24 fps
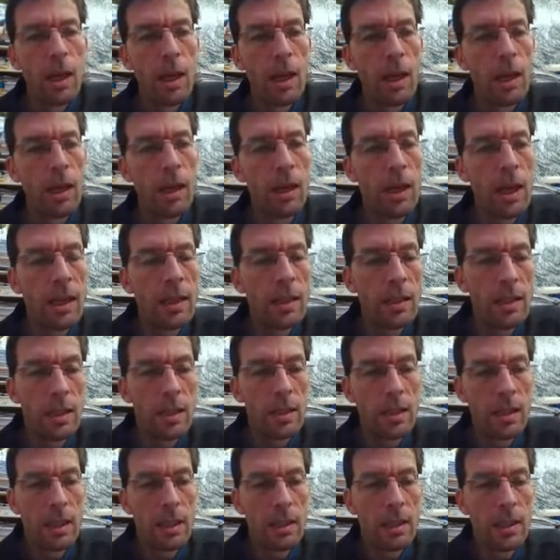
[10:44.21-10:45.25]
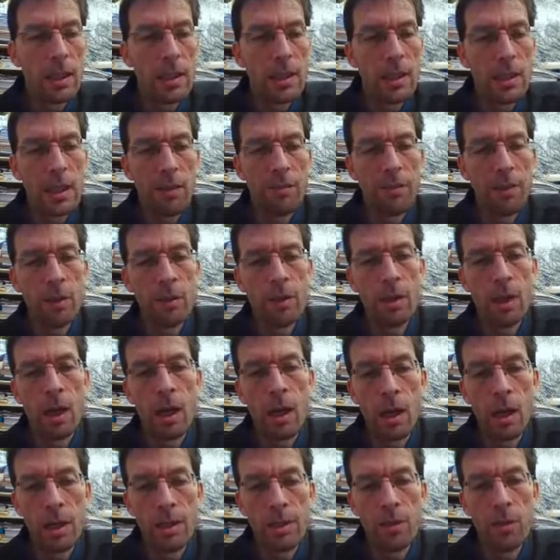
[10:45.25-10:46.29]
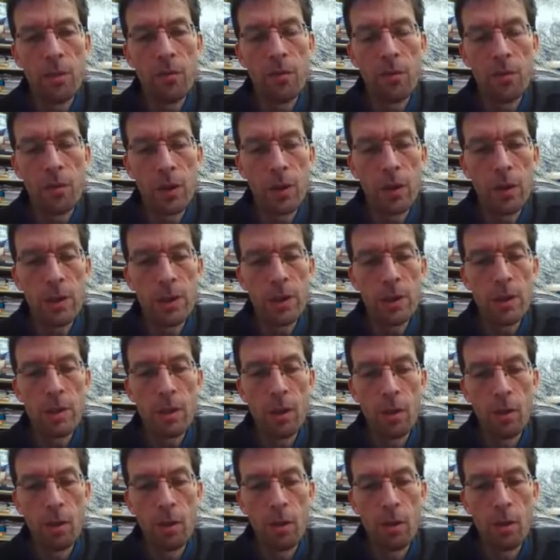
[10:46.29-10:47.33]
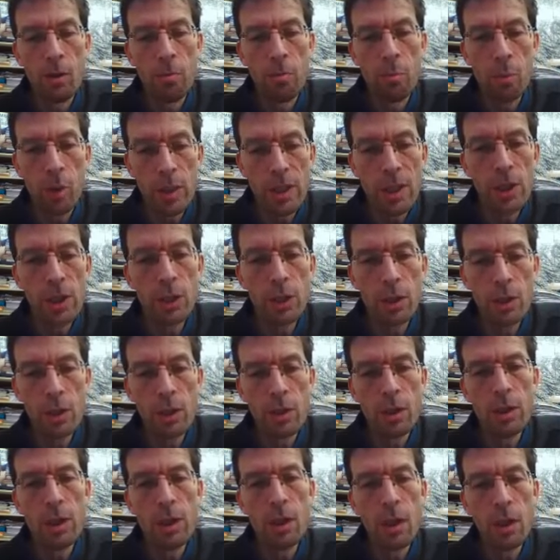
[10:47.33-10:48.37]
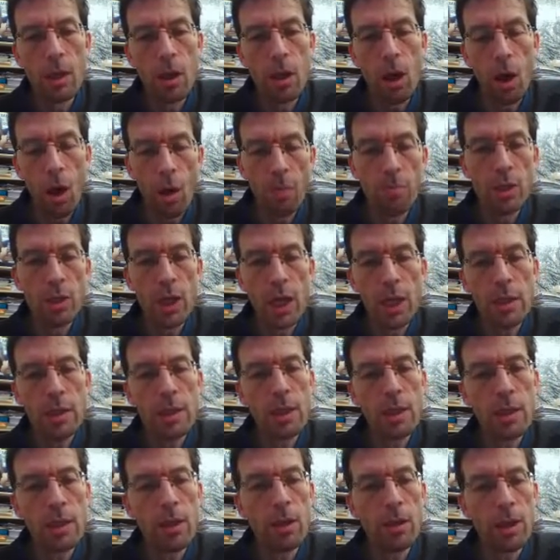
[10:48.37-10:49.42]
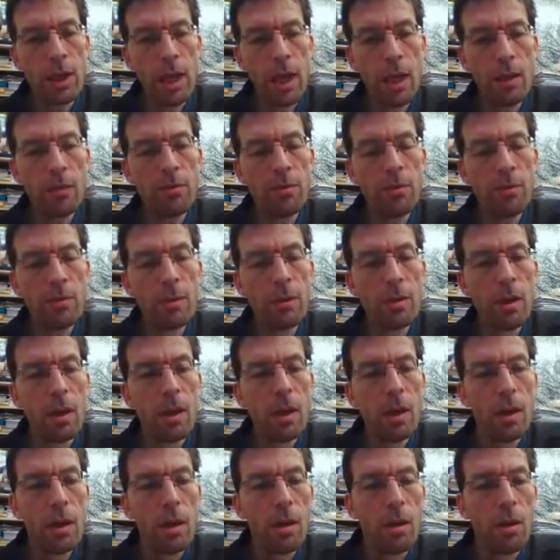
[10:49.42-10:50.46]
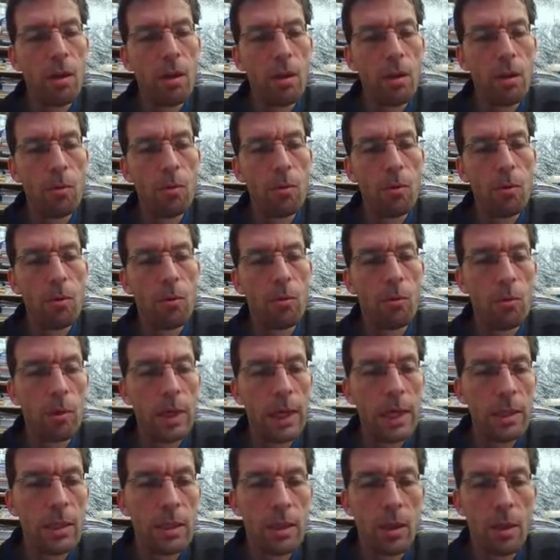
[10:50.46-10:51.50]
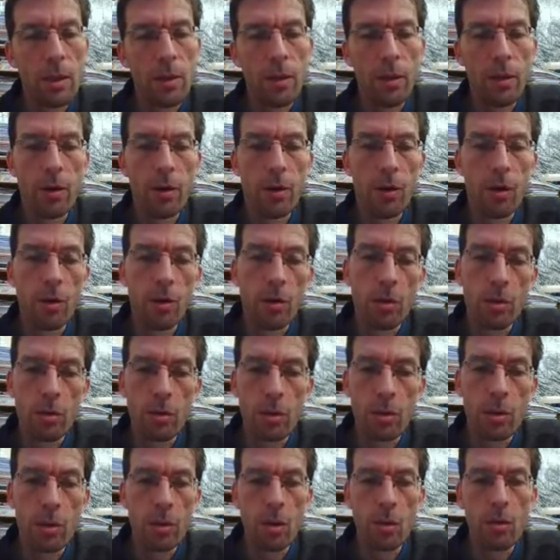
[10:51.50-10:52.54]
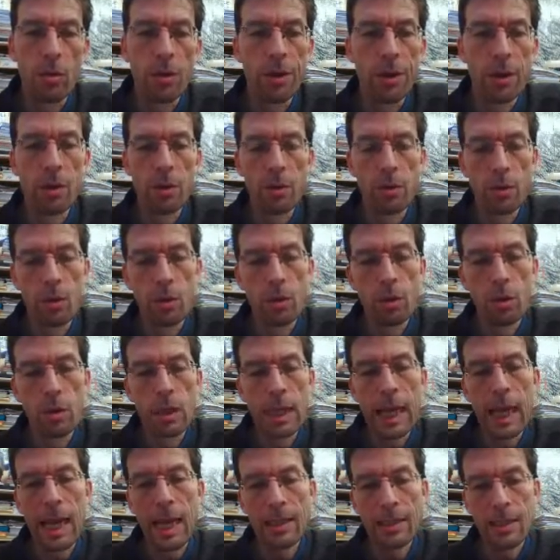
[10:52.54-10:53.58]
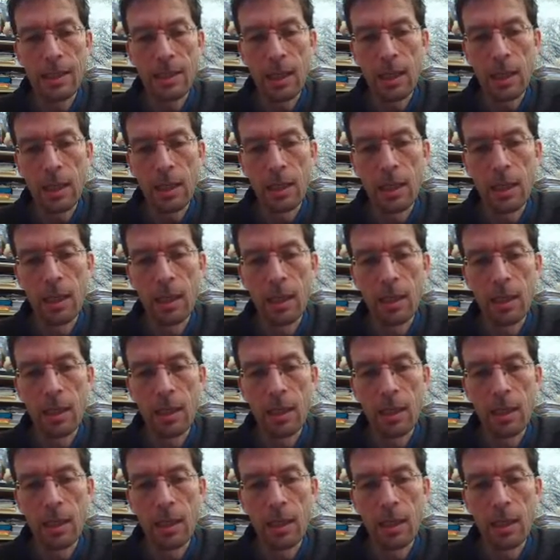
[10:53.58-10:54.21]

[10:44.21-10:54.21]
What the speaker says: In 1967 are the first positioned objects in the cave, with so the classic